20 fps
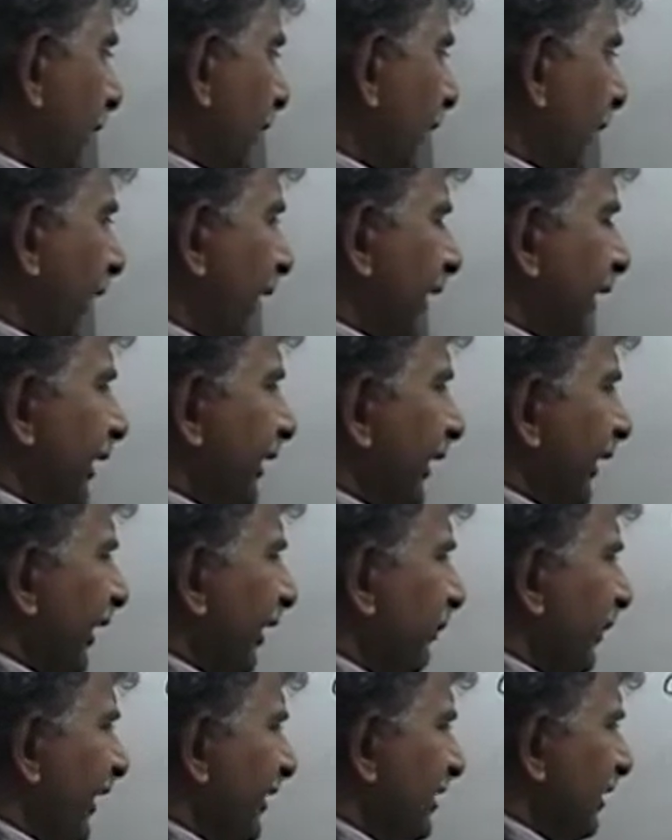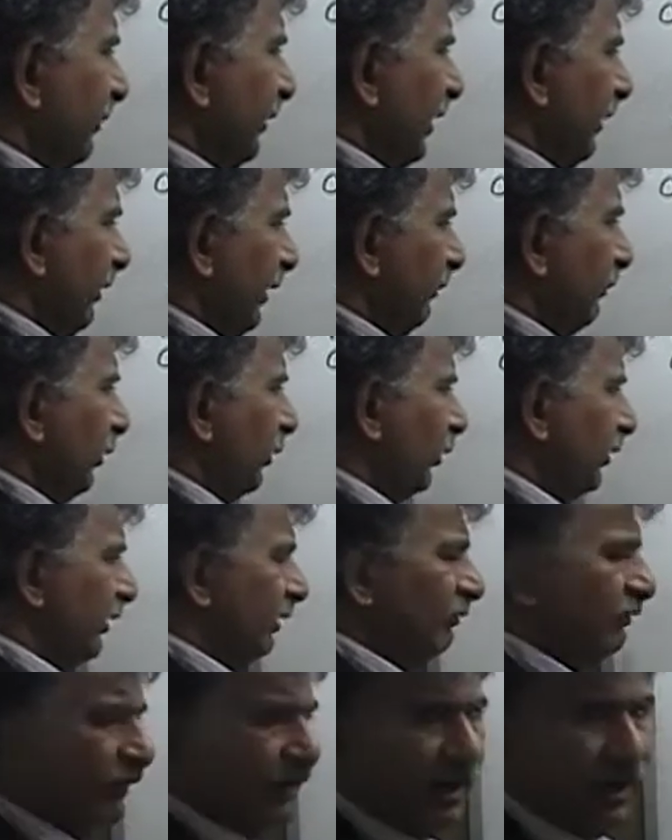and it cannot possibly be more
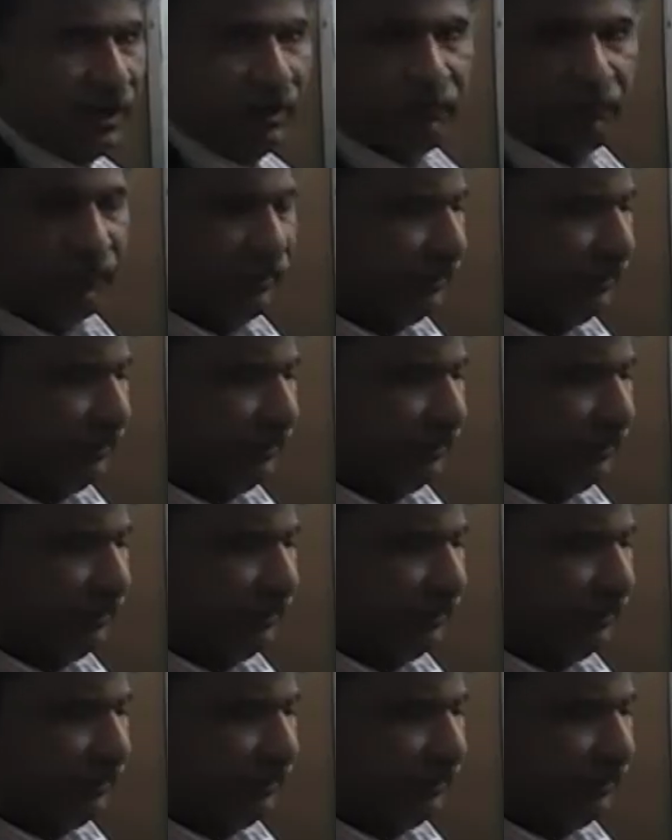than 5.